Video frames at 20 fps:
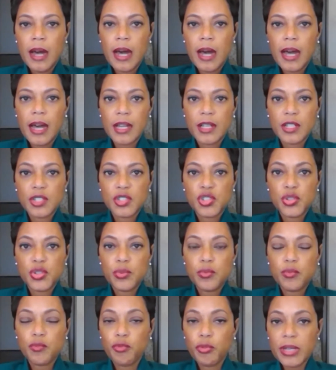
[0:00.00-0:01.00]
uh,
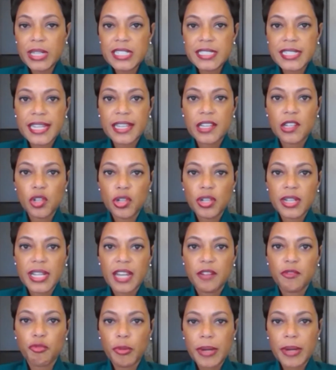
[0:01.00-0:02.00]
to really take a look
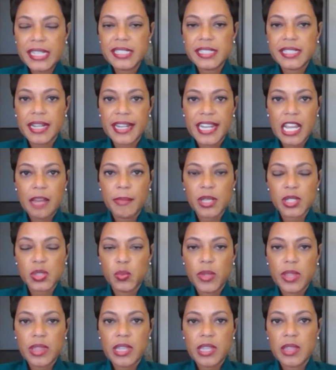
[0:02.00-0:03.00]
at race
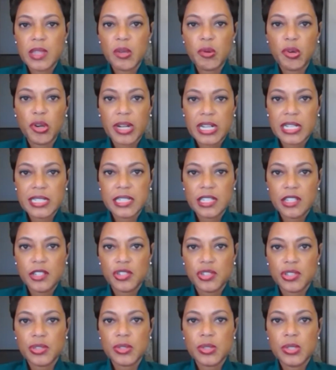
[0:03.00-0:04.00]
dynamics within the
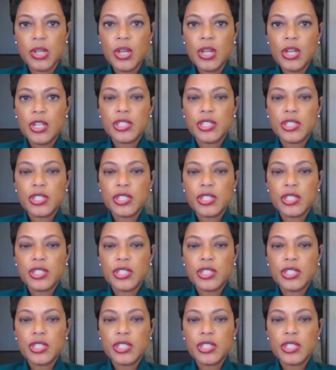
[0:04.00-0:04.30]
organization.